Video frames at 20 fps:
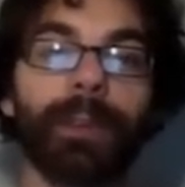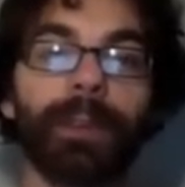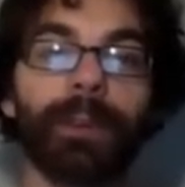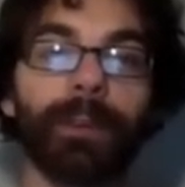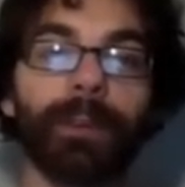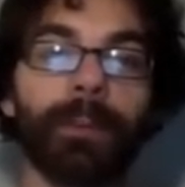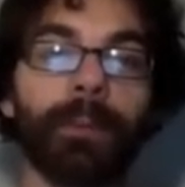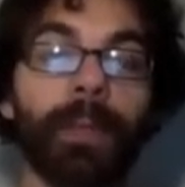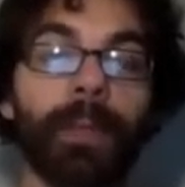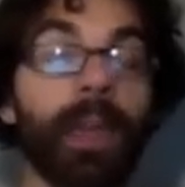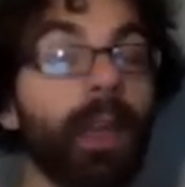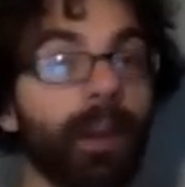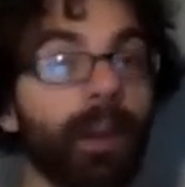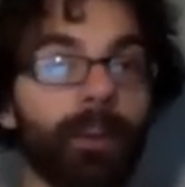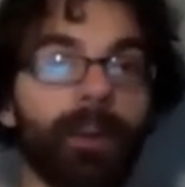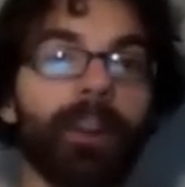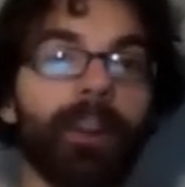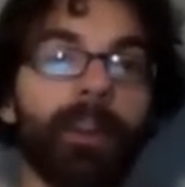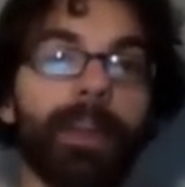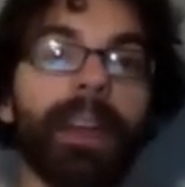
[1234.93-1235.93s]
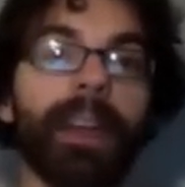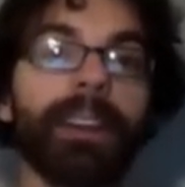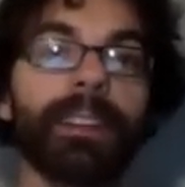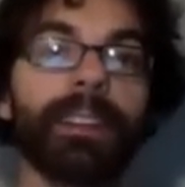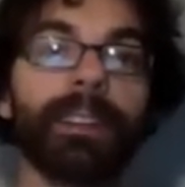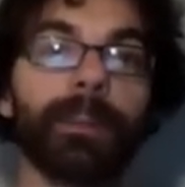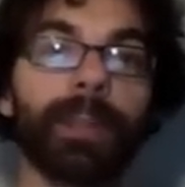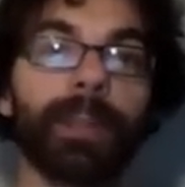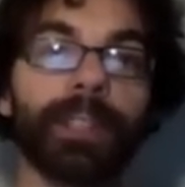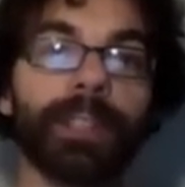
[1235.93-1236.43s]
And while I'm at it,
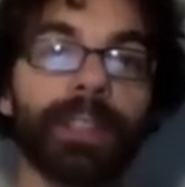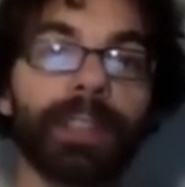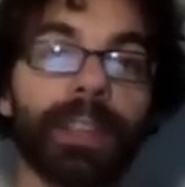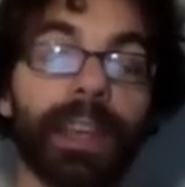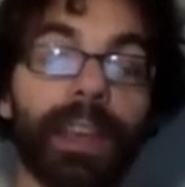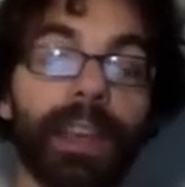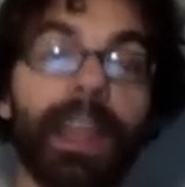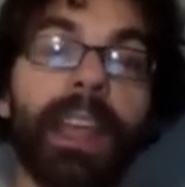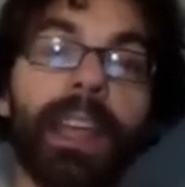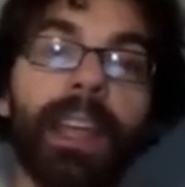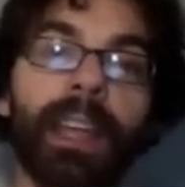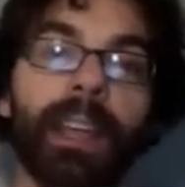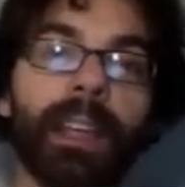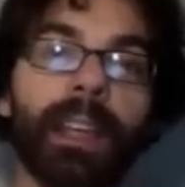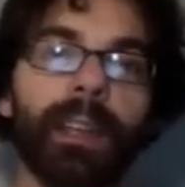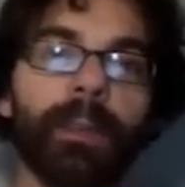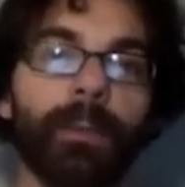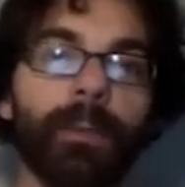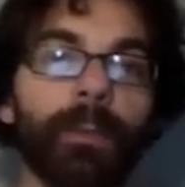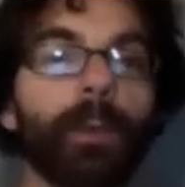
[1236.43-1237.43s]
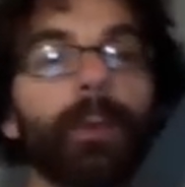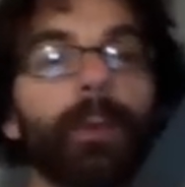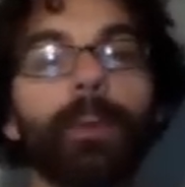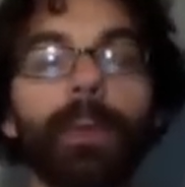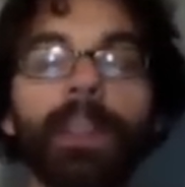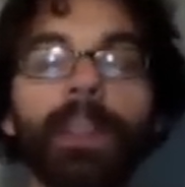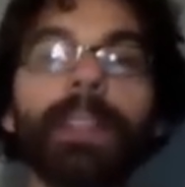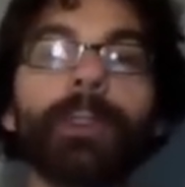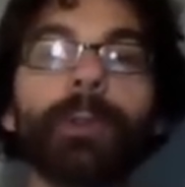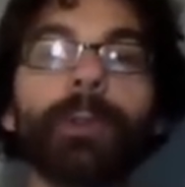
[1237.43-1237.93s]
I'll mention that if you
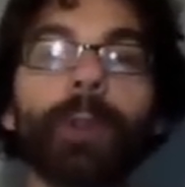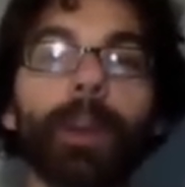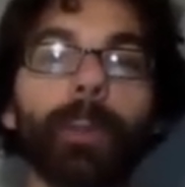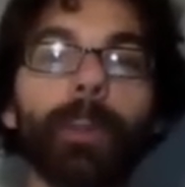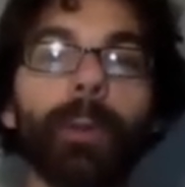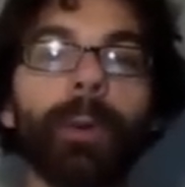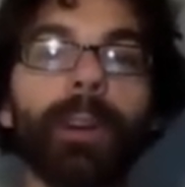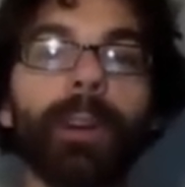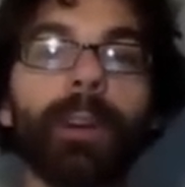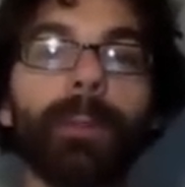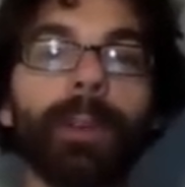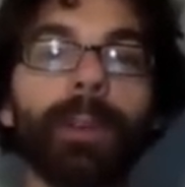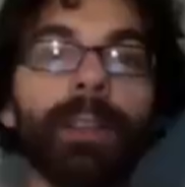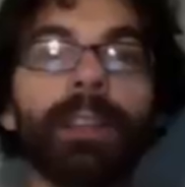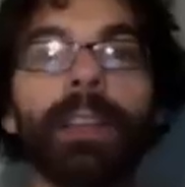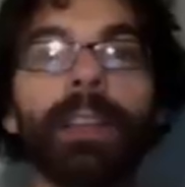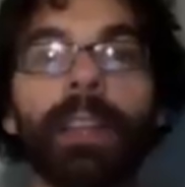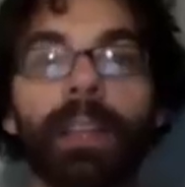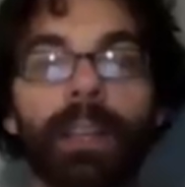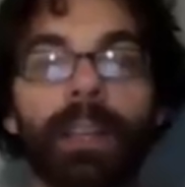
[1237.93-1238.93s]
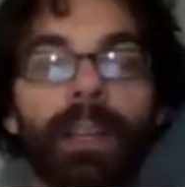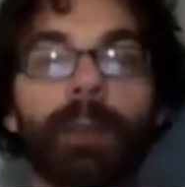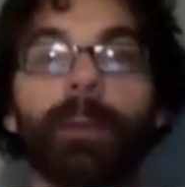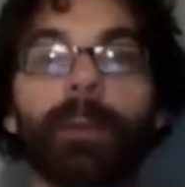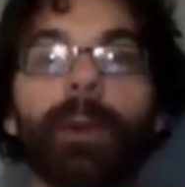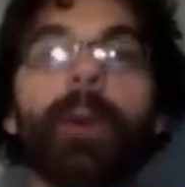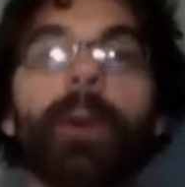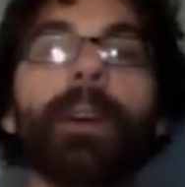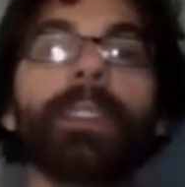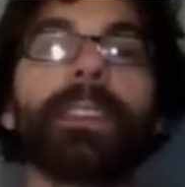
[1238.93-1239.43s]
really enjoy programming,
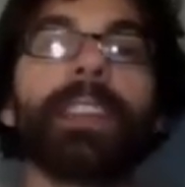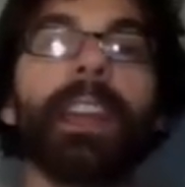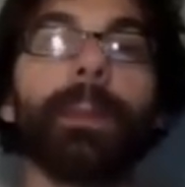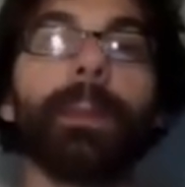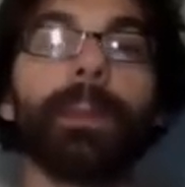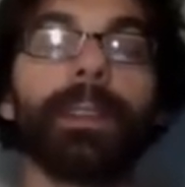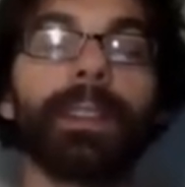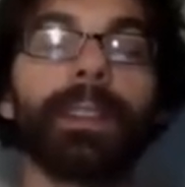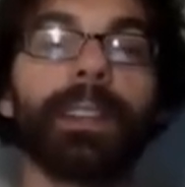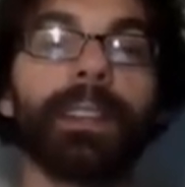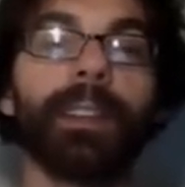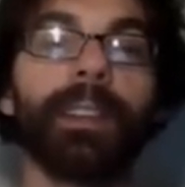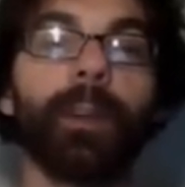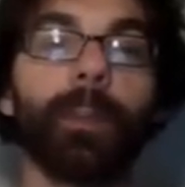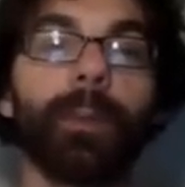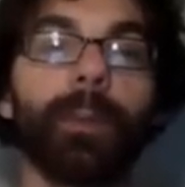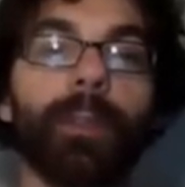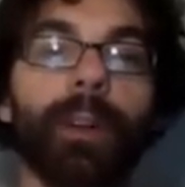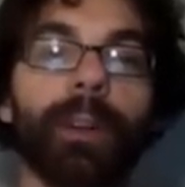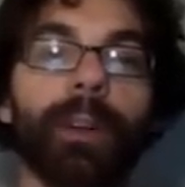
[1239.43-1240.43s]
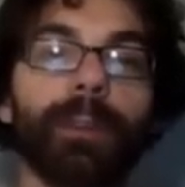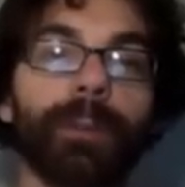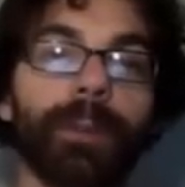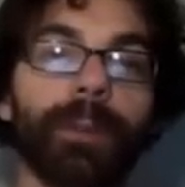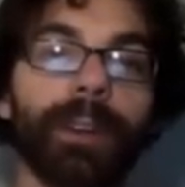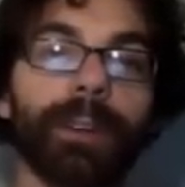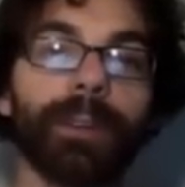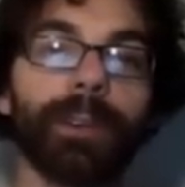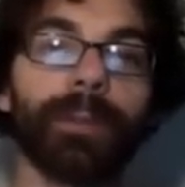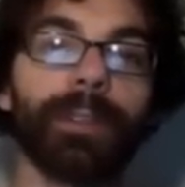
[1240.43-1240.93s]
we're always happy to get help with
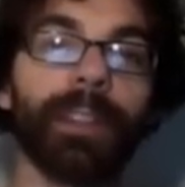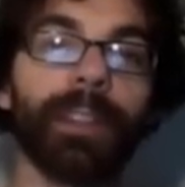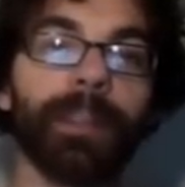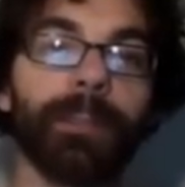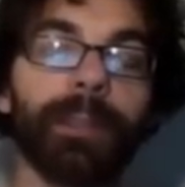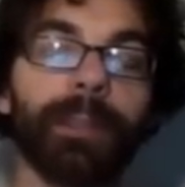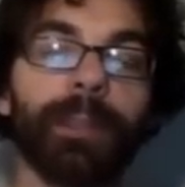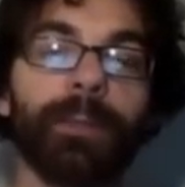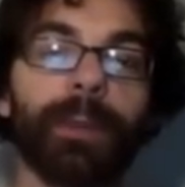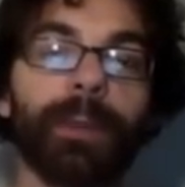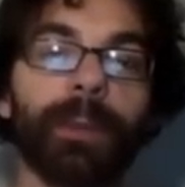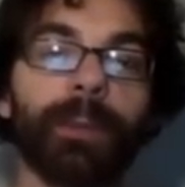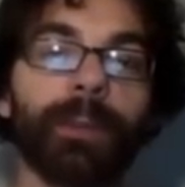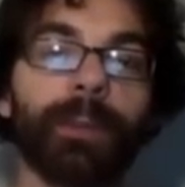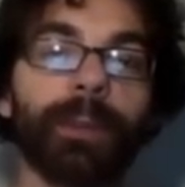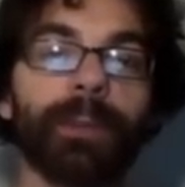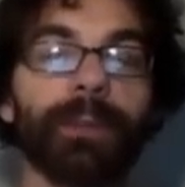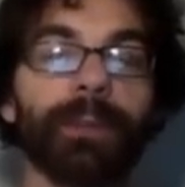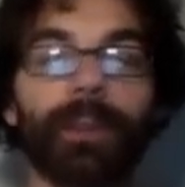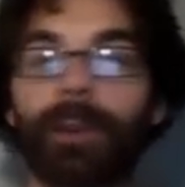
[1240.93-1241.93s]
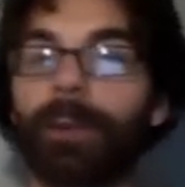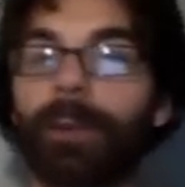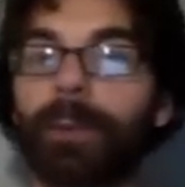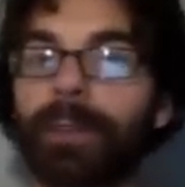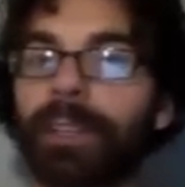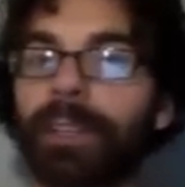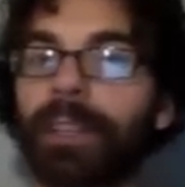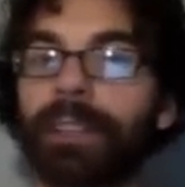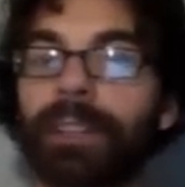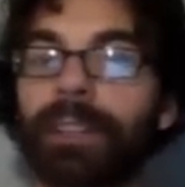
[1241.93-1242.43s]
autograder development in the future. So when you
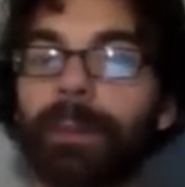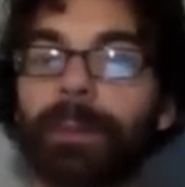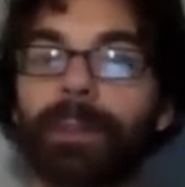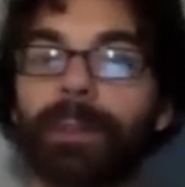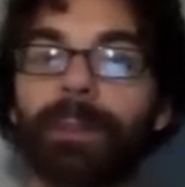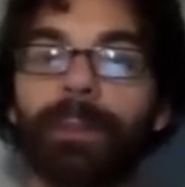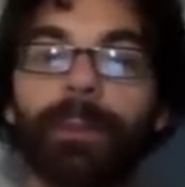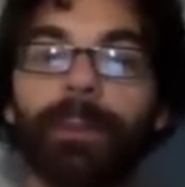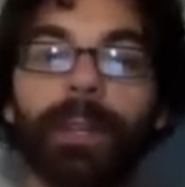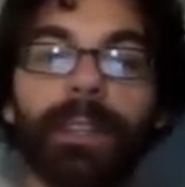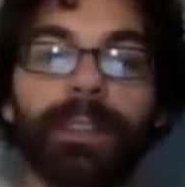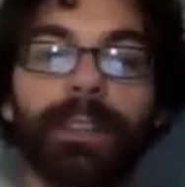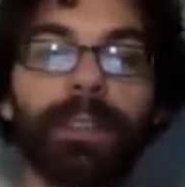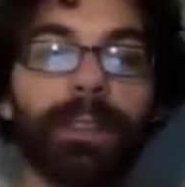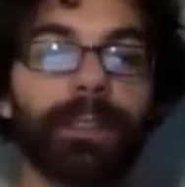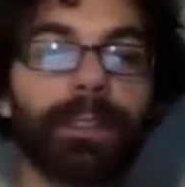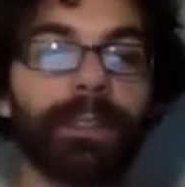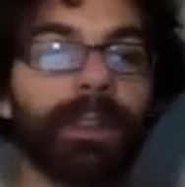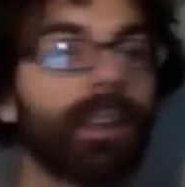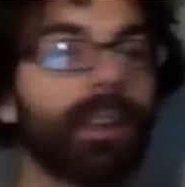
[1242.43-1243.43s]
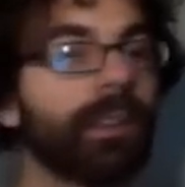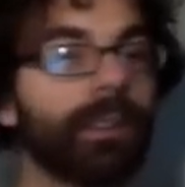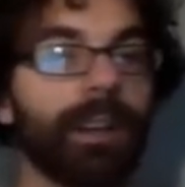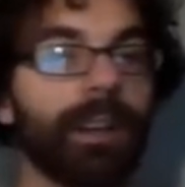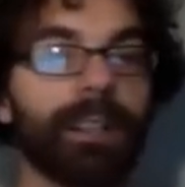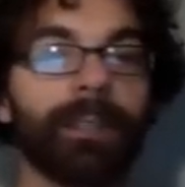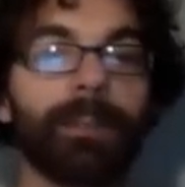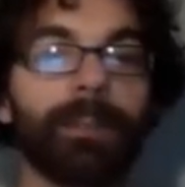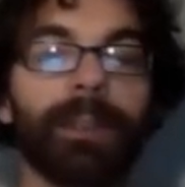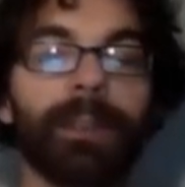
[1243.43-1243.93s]
get done with 226,
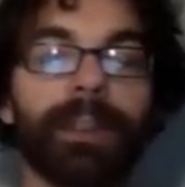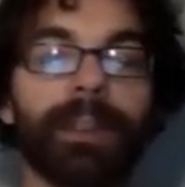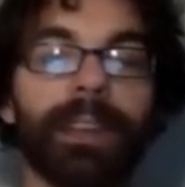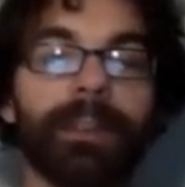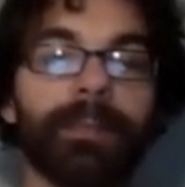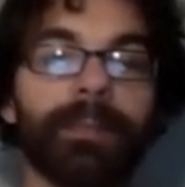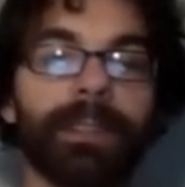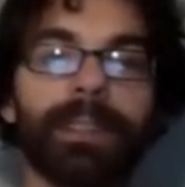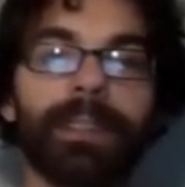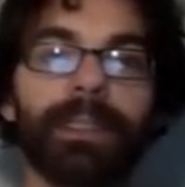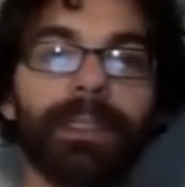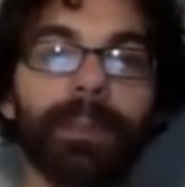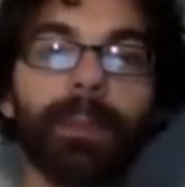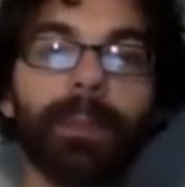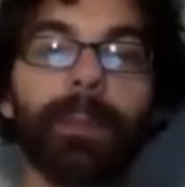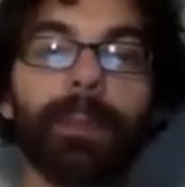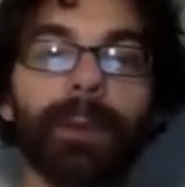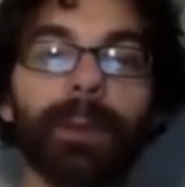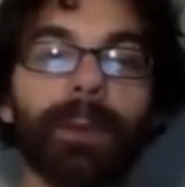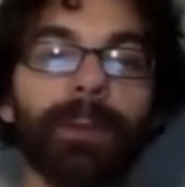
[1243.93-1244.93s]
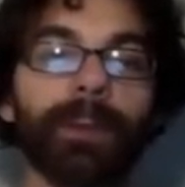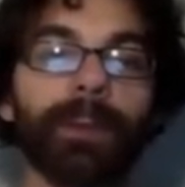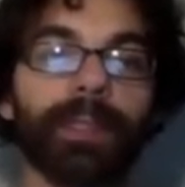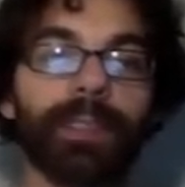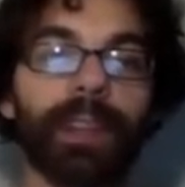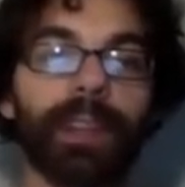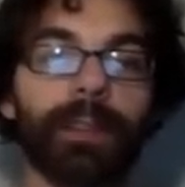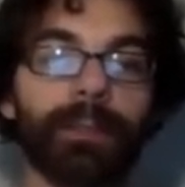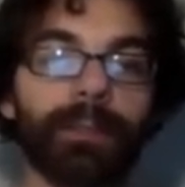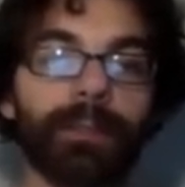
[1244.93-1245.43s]
talk to me or Kevin. It could be pretty cool
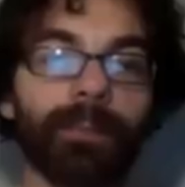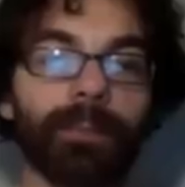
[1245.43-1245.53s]
stuff.